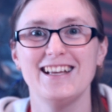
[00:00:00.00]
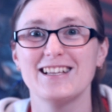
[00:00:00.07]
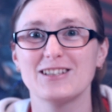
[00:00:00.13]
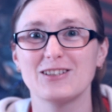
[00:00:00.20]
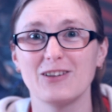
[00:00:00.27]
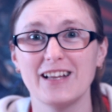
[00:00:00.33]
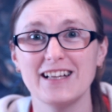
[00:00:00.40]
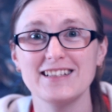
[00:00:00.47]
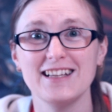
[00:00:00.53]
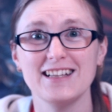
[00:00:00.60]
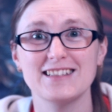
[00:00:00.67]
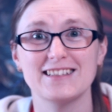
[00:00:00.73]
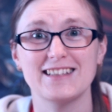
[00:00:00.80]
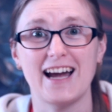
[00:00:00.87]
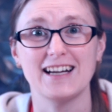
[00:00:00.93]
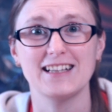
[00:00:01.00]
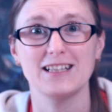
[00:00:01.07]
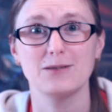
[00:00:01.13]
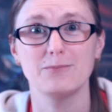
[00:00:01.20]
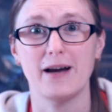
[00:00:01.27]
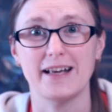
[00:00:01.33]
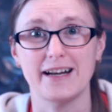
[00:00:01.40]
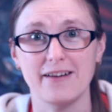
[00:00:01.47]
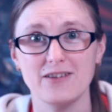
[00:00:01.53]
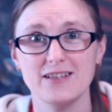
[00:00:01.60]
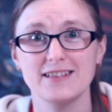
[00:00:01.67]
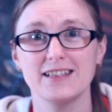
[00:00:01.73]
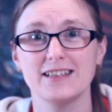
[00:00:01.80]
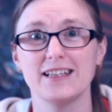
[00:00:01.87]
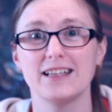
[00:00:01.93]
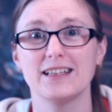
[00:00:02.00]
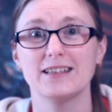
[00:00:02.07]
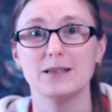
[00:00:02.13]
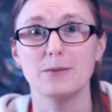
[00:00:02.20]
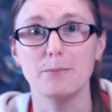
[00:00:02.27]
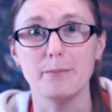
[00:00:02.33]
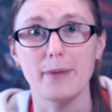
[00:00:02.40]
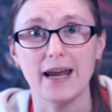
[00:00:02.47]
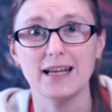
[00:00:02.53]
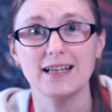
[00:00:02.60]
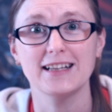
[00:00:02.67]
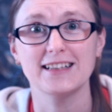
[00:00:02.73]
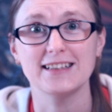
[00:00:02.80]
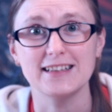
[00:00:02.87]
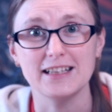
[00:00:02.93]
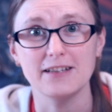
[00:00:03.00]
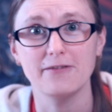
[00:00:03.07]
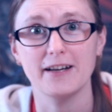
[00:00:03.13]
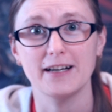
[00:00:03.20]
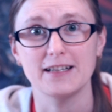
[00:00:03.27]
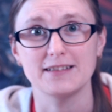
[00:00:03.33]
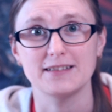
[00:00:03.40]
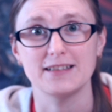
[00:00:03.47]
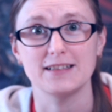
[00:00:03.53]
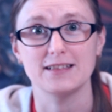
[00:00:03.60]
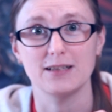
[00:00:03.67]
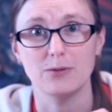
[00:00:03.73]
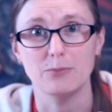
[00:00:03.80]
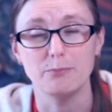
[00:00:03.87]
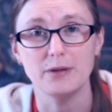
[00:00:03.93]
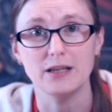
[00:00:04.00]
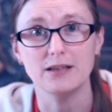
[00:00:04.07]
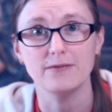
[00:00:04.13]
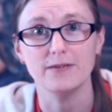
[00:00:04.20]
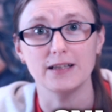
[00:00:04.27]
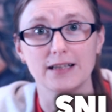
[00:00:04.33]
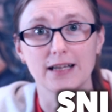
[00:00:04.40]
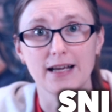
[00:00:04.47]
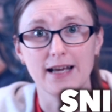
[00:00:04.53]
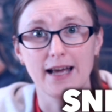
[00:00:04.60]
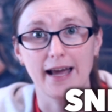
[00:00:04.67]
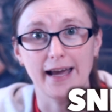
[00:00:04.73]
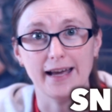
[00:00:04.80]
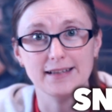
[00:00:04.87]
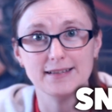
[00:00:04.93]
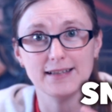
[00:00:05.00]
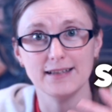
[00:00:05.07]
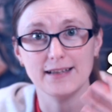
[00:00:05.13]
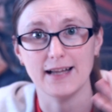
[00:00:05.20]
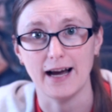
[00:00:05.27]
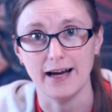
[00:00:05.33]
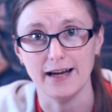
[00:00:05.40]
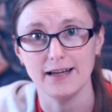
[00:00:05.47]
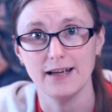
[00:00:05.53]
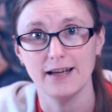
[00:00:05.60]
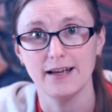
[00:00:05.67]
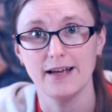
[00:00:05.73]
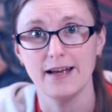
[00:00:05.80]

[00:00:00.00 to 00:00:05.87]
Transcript: So let's get started by revisiting the main differences between SNI